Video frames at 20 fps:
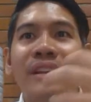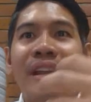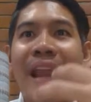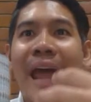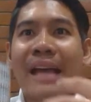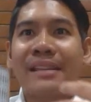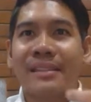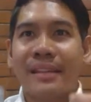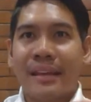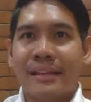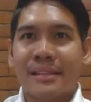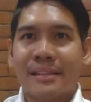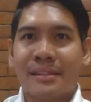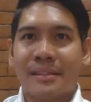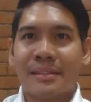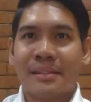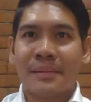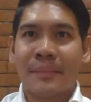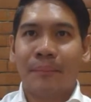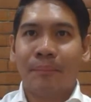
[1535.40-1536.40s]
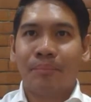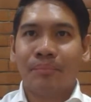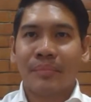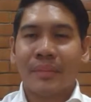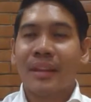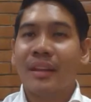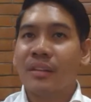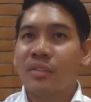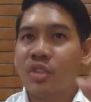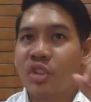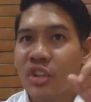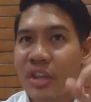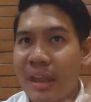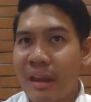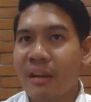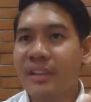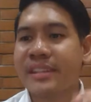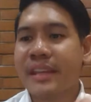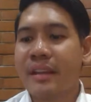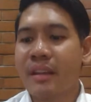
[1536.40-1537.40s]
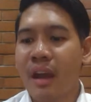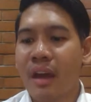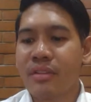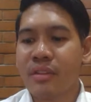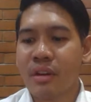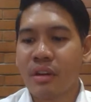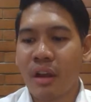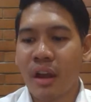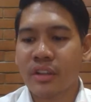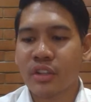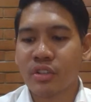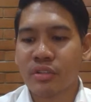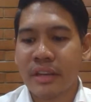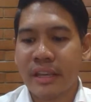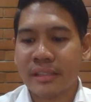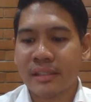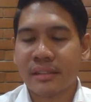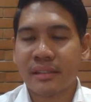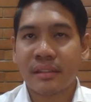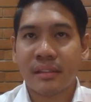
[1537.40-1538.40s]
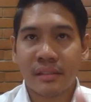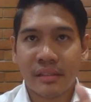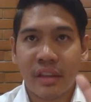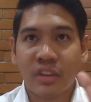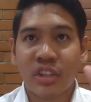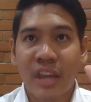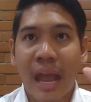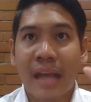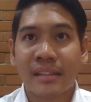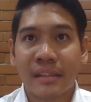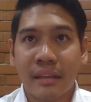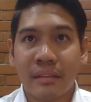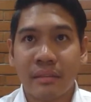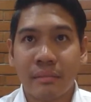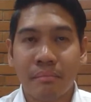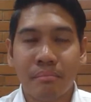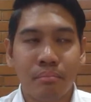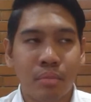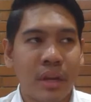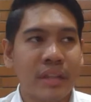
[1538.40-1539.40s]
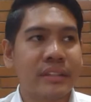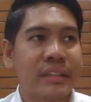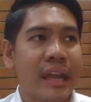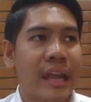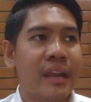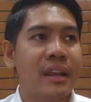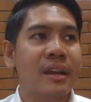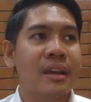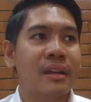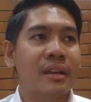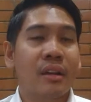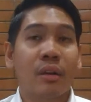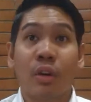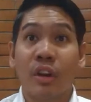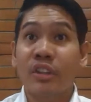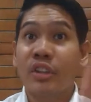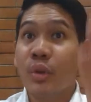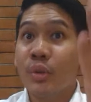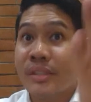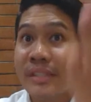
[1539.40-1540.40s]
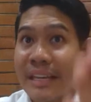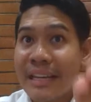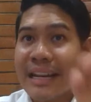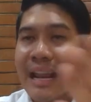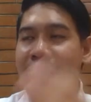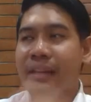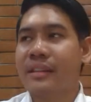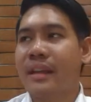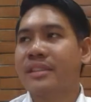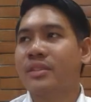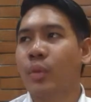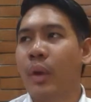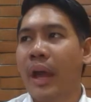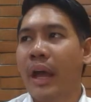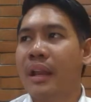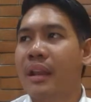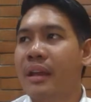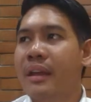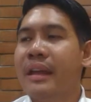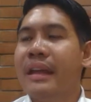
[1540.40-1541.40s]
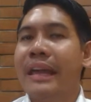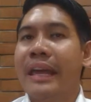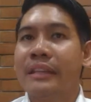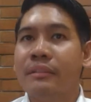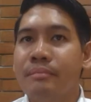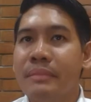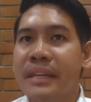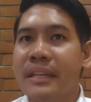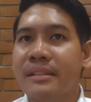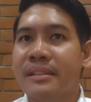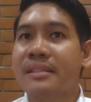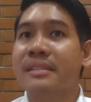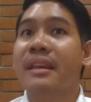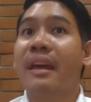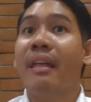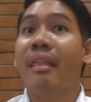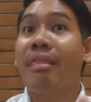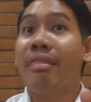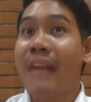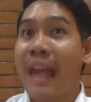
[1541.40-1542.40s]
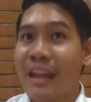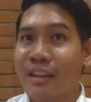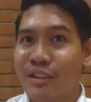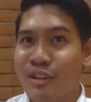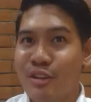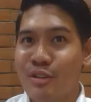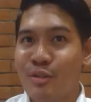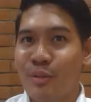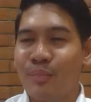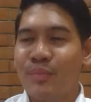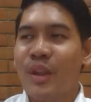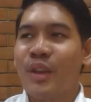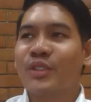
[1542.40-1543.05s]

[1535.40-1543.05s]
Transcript: glasses. Cheers in other countries, such as in Britain or New Zealand as well, it means thank you.